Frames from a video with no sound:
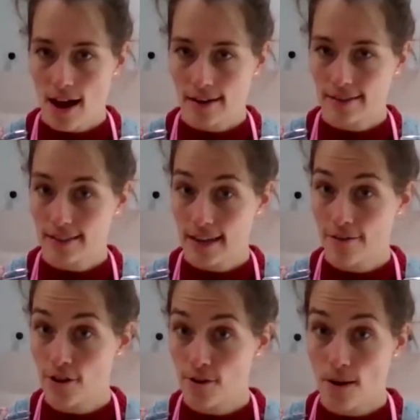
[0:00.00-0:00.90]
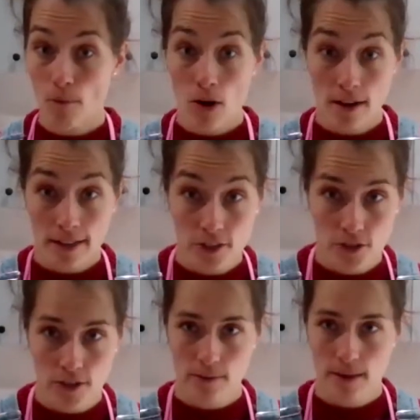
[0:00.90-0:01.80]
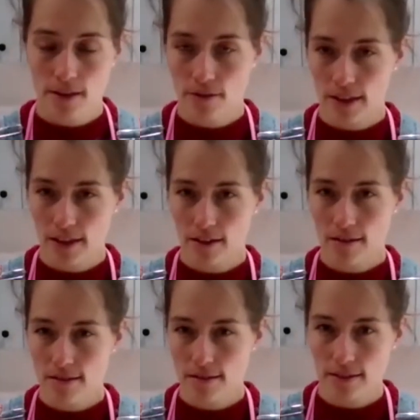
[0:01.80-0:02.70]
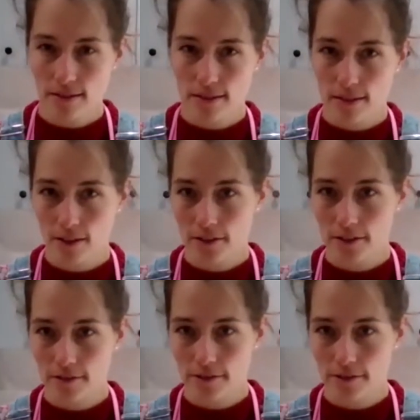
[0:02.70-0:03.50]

and if you work in trusts where you think, oh, there's lots